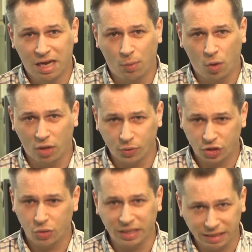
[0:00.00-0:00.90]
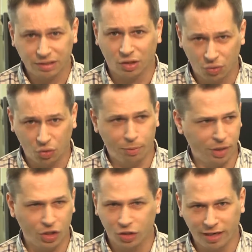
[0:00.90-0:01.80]
And while I was doing this, I thought it would
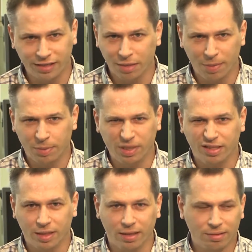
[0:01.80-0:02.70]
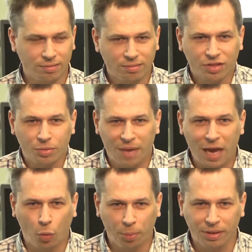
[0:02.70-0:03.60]
be a good idea maybe to get some
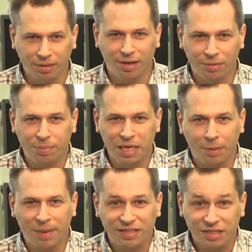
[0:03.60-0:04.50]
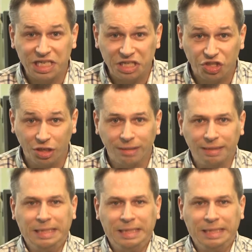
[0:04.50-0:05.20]
help in, in being a better teacher.